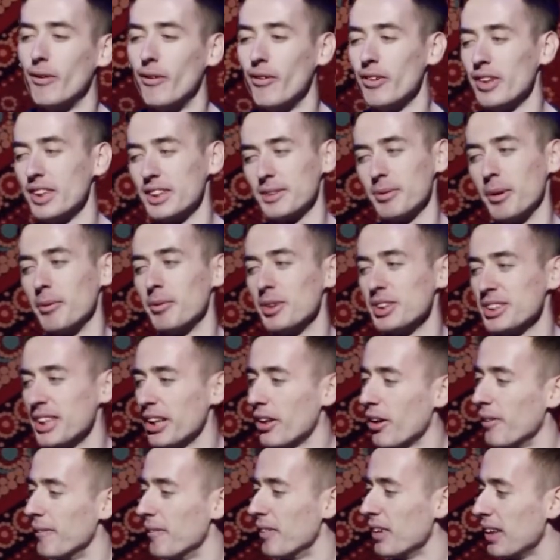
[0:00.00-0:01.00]
or audience members,
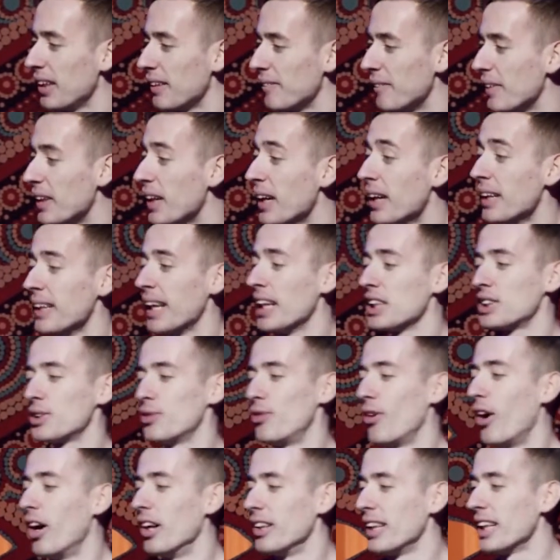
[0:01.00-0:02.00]
they don't believe me. That's
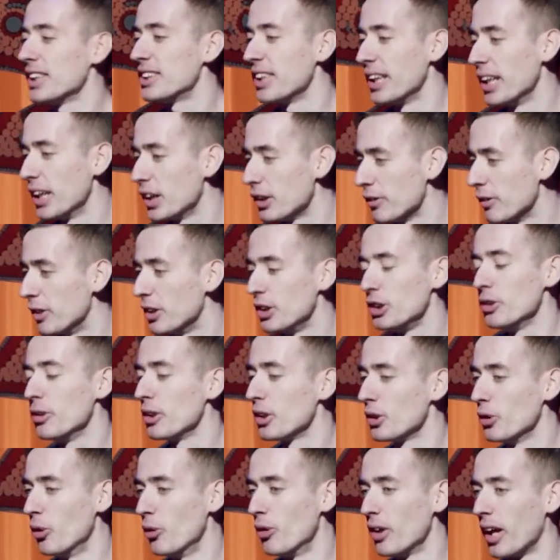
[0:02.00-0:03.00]
fine. That's ignorant. You
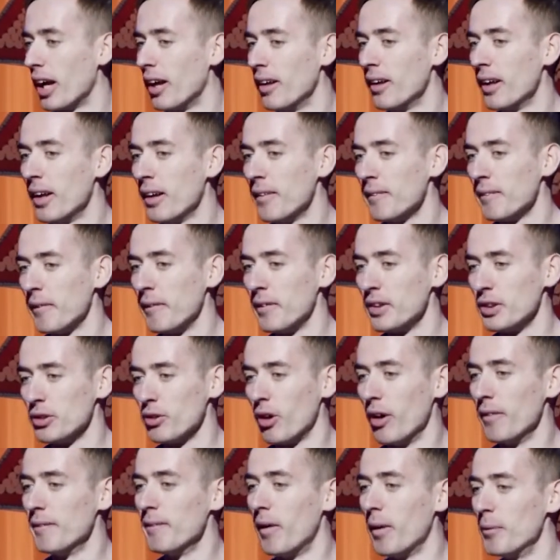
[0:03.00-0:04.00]
ignore that. But when
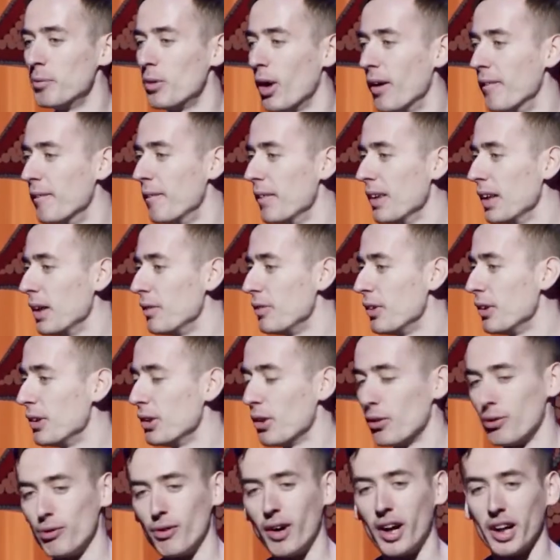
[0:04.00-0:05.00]
your own mob don't believe you,
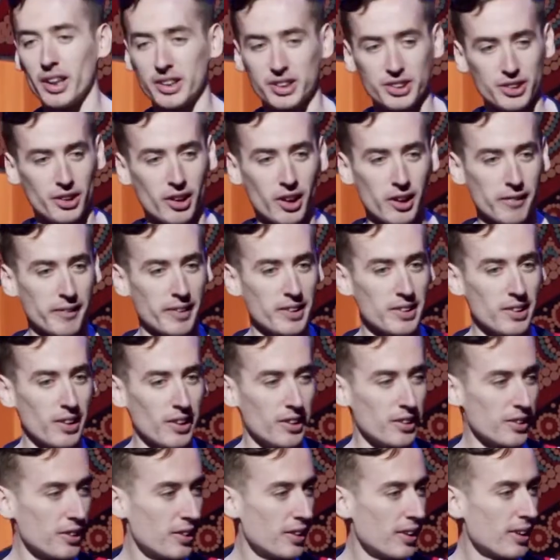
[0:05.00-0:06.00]
you're fucked. You know what I mean?
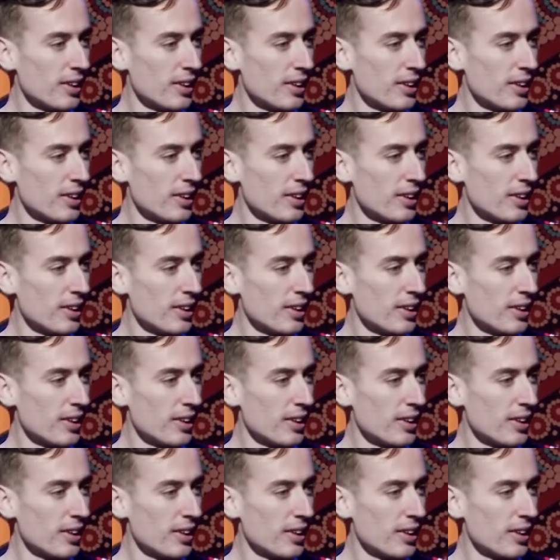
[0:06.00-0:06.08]
Like,